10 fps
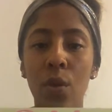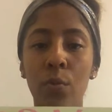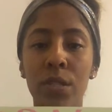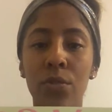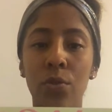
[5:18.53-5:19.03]

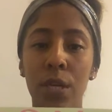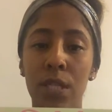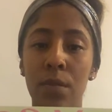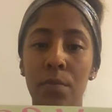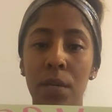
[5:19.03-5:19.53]
which is going
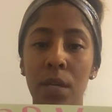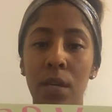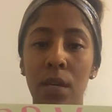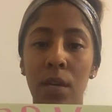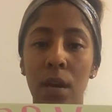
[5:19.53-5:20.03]
to
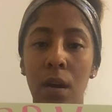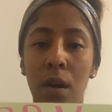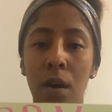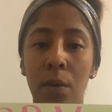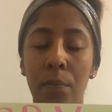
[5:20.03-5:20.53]
be
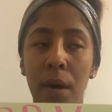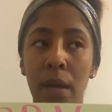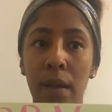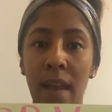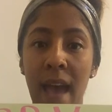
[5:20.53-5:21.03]

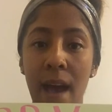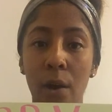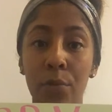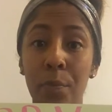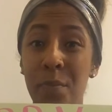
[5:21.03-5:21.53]
a
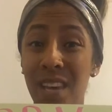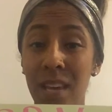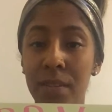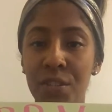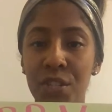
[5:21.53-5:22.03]
loud
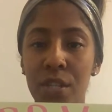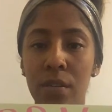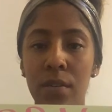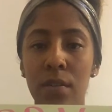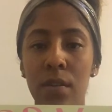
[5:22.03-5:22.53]
pitch.
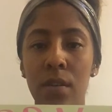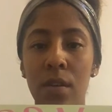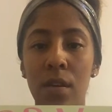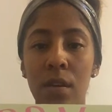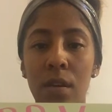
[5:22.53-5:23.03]

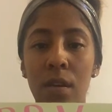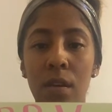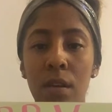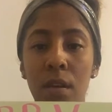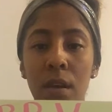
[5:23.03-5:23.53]

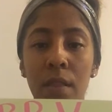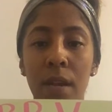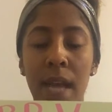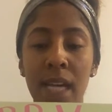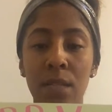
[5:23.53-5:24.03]

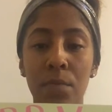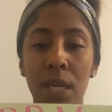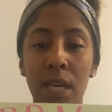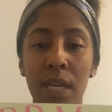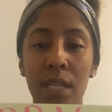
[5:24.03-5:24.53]
The next
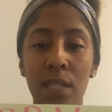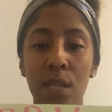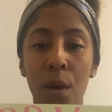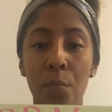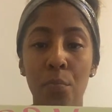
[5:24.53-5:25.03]
B
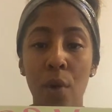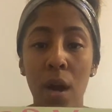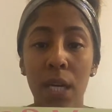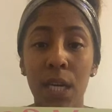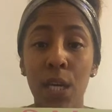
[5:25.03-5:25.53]
is
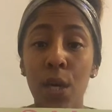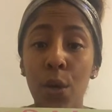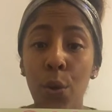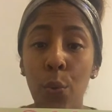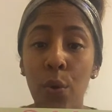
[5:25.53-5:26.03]

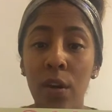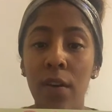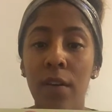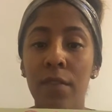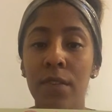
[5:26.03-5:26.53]

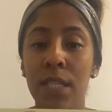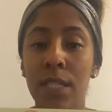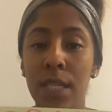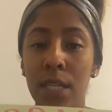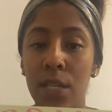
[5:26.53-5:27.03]

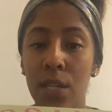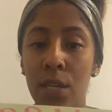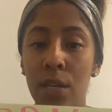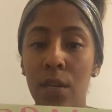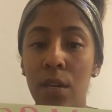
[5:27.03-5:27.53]

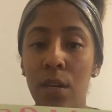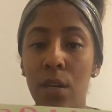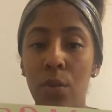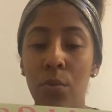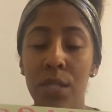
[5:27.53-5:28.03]
bronchiovesicular,
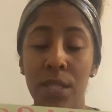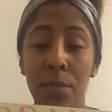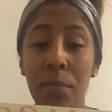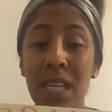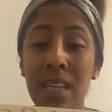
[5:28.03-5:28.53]
which is
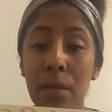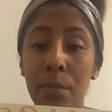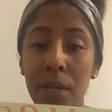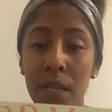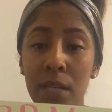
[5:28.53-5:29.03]
a medium
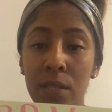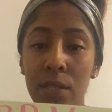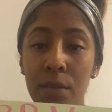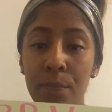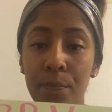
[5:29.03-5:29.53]

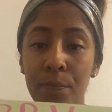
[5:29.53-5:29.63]
pitch.